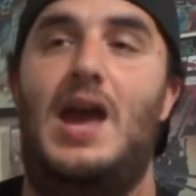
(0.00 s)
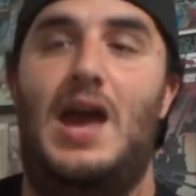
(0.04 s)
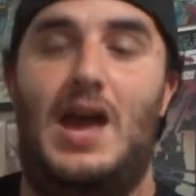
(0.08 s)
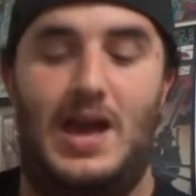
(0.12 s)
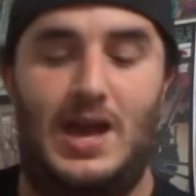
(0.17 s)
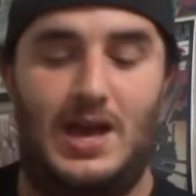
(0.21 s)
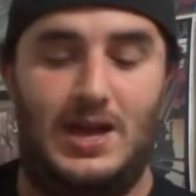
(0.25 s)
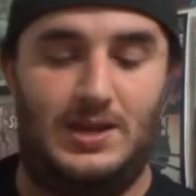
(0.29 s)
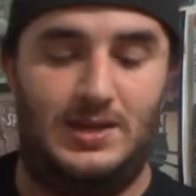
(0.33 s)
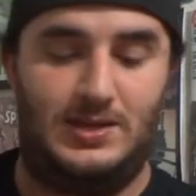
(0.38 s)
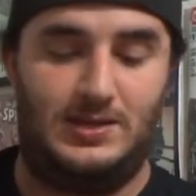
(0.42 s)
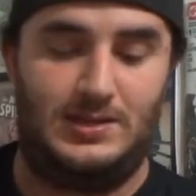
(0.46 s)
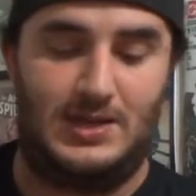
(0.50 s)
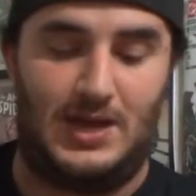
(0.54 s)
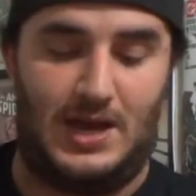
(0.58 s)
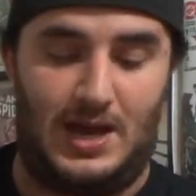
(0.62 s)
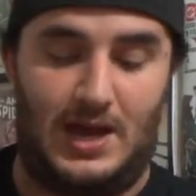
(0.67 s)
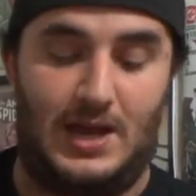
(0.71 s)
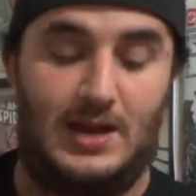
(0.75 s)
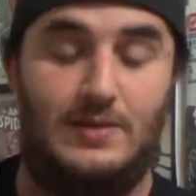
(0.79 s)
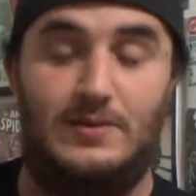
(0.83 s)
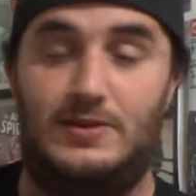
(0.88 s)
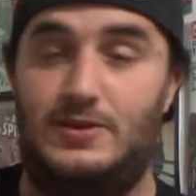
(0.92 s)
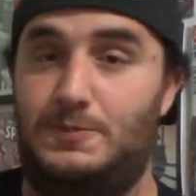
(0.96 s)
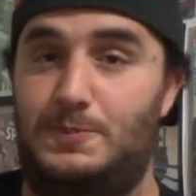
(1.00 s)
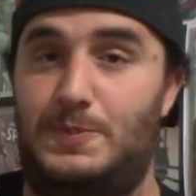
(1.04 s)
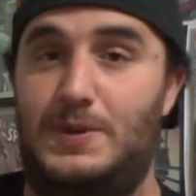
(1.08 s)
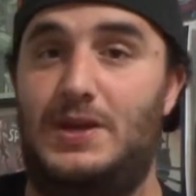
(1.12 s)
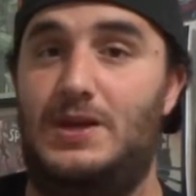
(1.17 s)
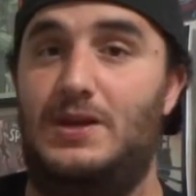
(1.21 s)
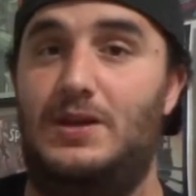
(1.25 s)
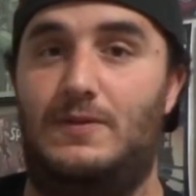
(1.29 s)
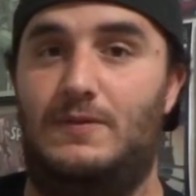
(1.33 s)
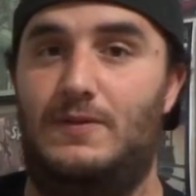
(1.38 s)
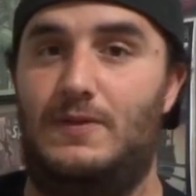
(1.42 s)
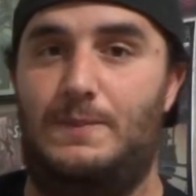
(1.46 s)
And and
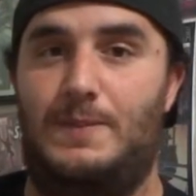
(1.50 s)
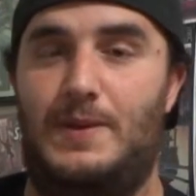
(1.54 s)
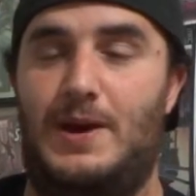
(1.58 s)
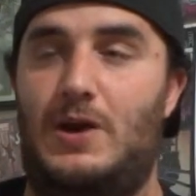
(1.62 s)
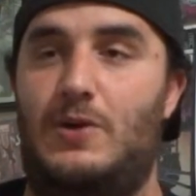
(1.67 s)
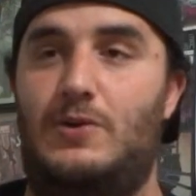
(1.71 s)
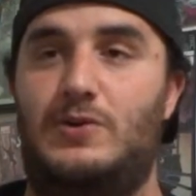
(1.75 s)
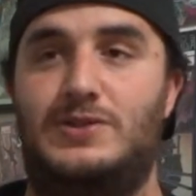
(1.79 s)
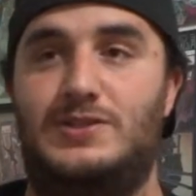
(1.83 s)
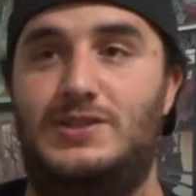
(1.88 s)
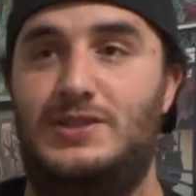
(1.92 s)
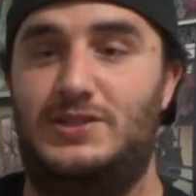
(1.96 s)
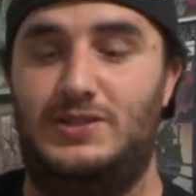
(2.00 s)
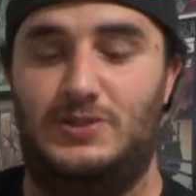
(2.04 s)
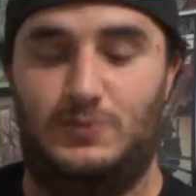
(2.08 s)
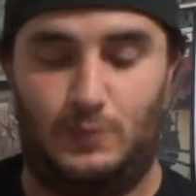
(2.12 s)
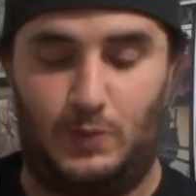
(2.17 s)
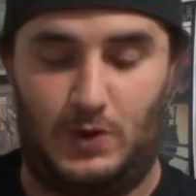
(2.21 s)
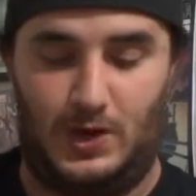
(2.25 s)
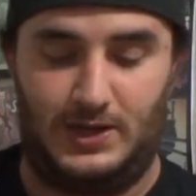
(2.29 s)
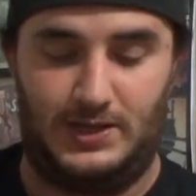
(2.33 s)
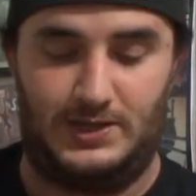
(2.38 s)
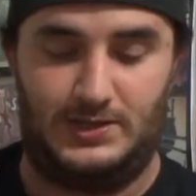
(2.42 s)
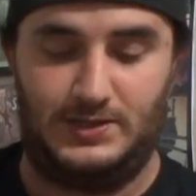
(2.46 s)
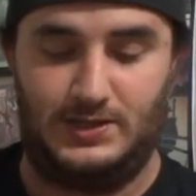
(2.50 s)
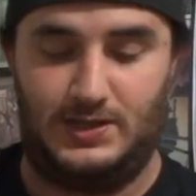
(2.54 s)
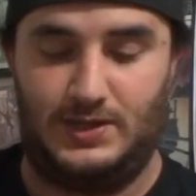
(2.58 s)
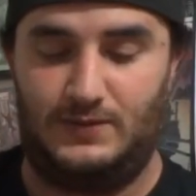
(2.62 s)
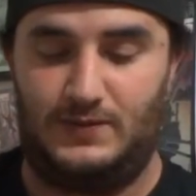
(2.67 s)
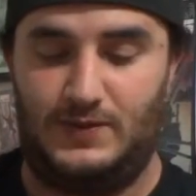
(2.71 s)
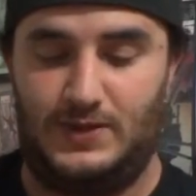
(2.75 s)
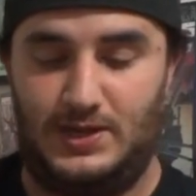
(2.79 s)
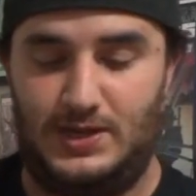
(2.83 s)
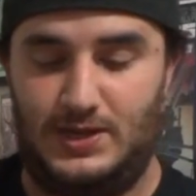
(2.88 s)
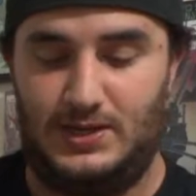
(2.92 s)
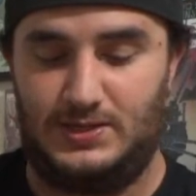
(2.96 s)
speaking of the powers, this is why he's
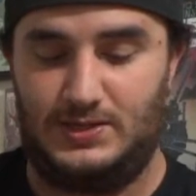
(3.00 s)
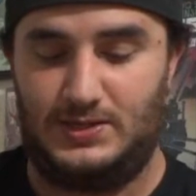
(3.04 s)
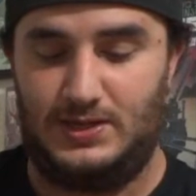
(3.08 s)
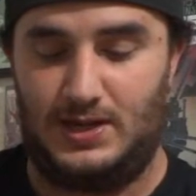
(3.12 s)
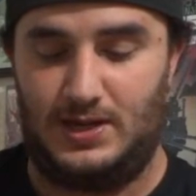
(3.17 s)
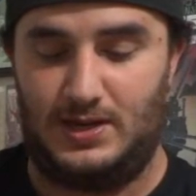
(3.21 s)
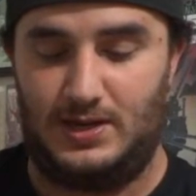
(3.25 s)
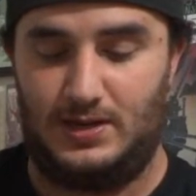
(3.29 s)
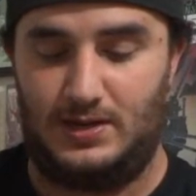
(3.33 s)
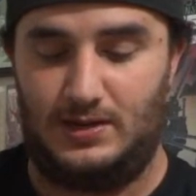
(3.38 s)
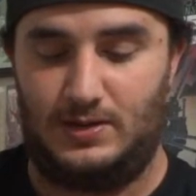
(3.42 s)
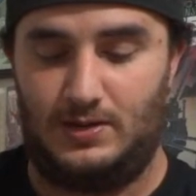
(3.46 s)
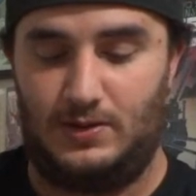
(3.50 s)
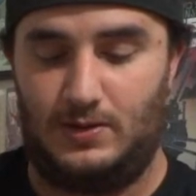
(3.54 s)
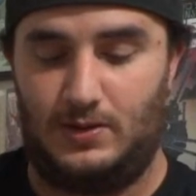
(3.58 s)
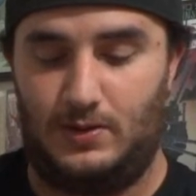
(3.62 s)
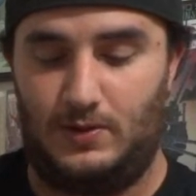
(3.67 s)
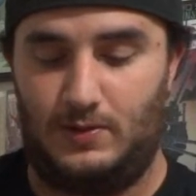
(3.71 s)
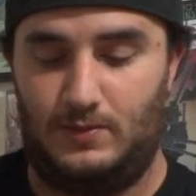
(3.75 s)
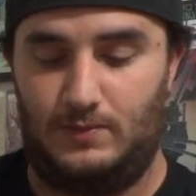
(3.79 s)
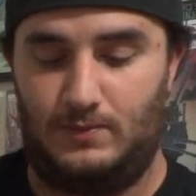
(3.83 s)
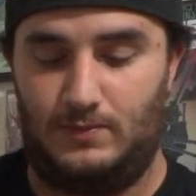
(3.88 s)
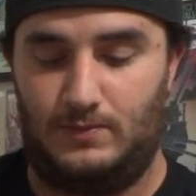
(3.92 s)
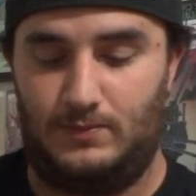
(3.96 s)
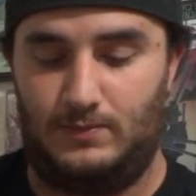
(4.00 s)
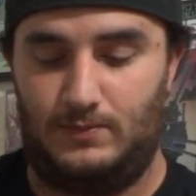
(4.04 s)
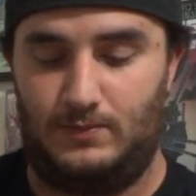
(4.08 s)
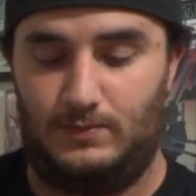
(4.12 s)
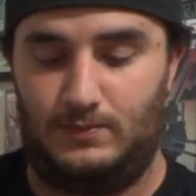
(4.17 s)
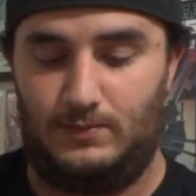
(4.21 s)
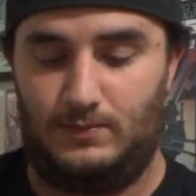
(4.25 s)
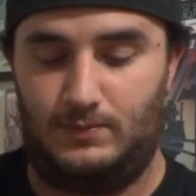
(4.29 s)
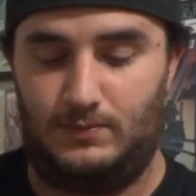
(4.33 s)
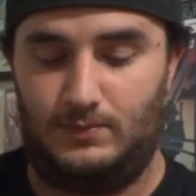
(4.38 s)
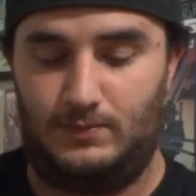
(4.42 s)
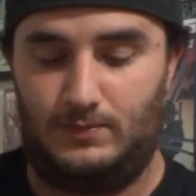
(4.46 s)
leaving. said, you know,
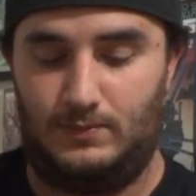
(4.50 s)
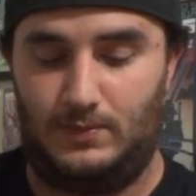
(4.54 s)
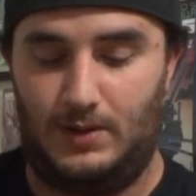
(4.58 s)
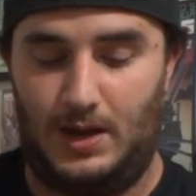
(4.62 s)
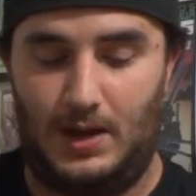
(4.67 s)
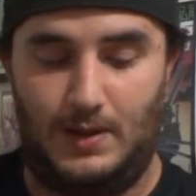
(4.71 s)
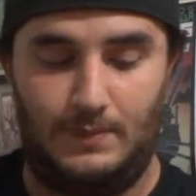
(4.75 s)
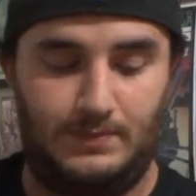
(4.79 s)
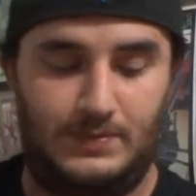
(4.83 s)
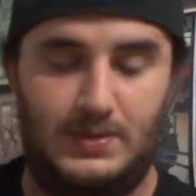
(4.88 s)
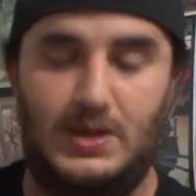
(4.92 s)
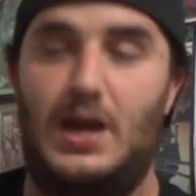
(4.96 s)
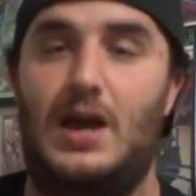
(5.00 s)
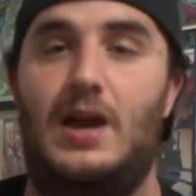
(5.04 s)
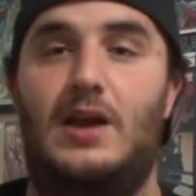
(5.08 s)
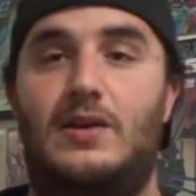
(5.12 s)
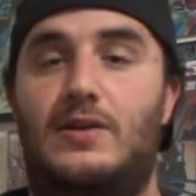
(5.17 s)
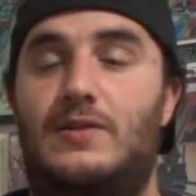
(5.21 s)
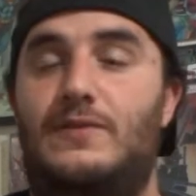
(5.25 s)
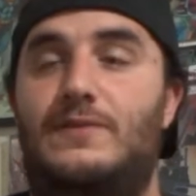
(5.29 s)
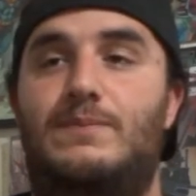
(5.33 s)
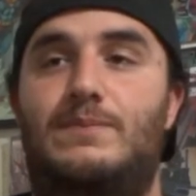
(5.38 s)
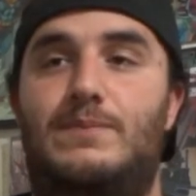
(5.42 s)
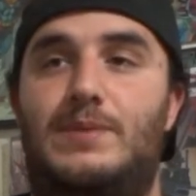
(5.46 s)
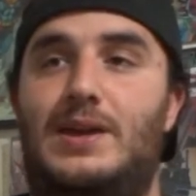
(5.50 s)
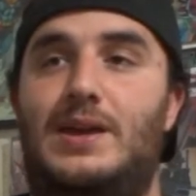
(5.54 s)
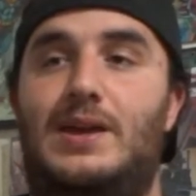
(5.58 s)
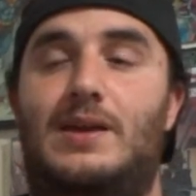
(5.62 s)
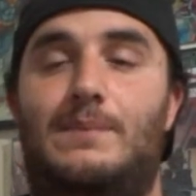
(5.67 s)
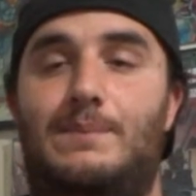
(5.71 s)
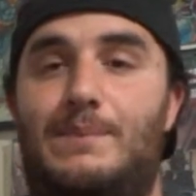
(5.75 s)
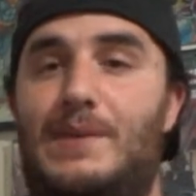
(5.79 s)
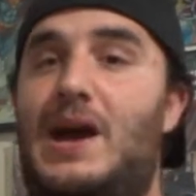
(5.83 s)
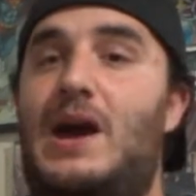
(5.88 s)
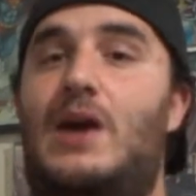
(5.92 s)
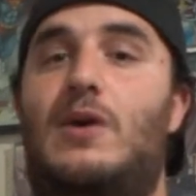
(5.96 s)
I'm tired of
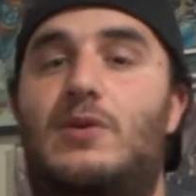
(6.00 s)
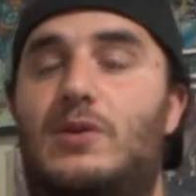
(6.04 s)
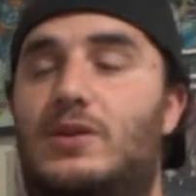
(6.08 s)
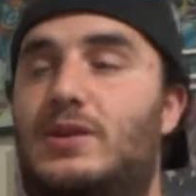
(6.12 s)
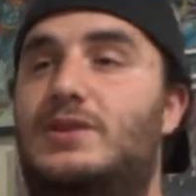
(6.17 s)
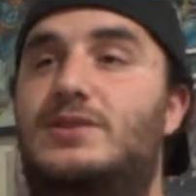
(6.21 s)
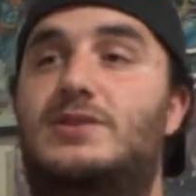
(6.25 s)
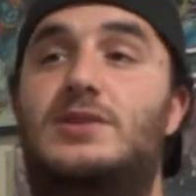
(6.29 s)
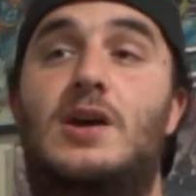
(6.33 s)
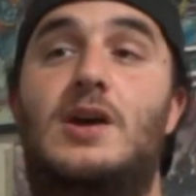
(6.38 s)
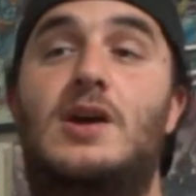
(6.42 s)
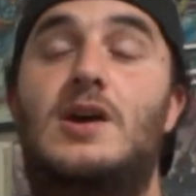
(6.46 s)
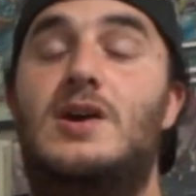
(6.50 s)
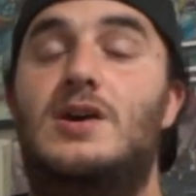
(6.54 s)
being powerless.